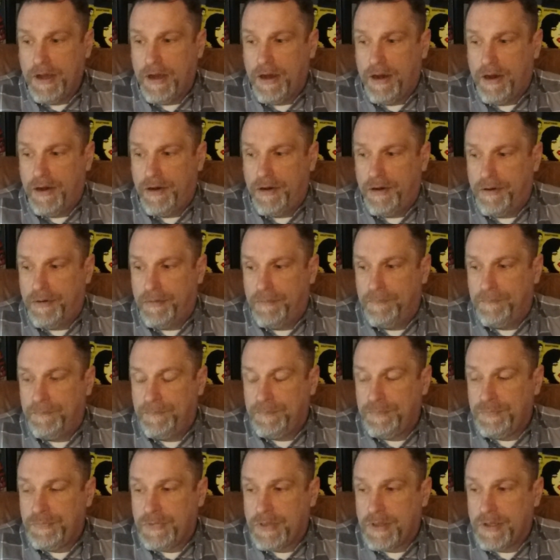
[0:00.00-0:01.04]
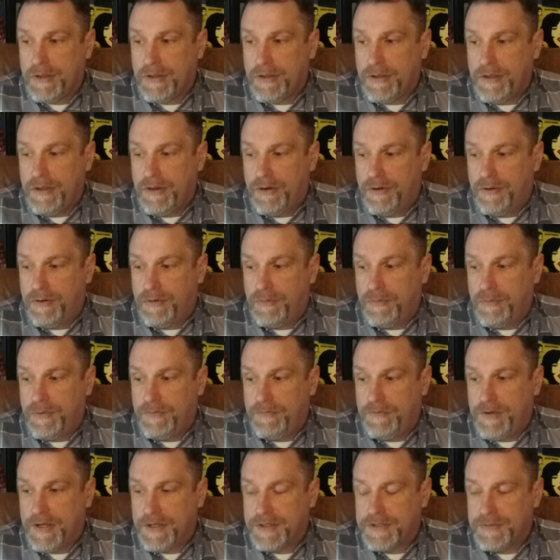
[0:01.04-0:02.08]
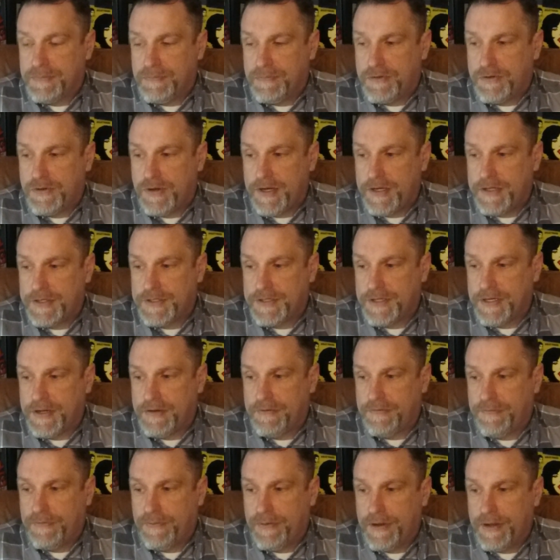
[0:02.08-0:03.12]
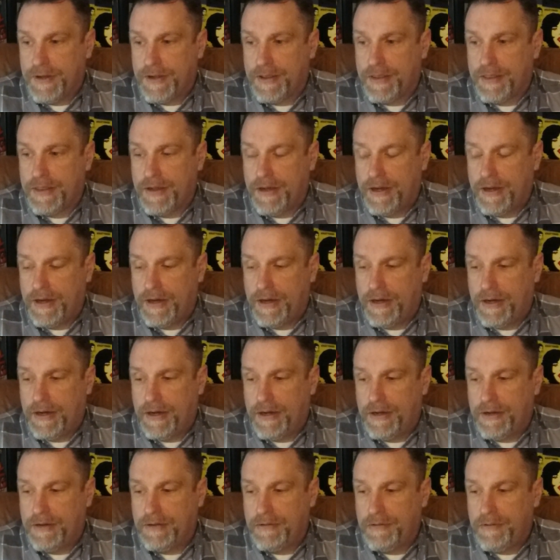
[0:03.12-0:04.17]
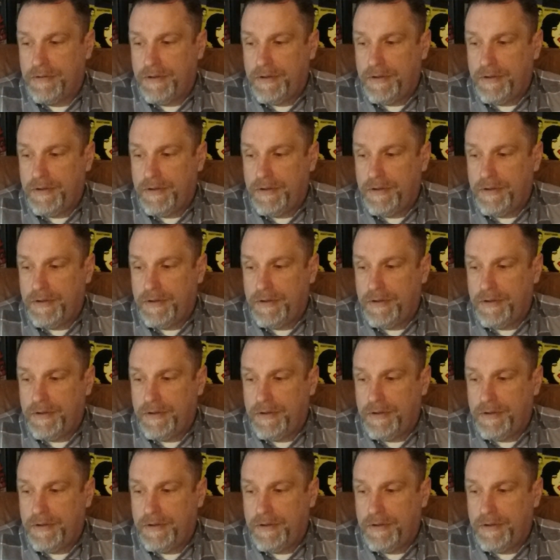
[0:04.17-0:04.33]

Um, you know, we've done some trade stuff with uh,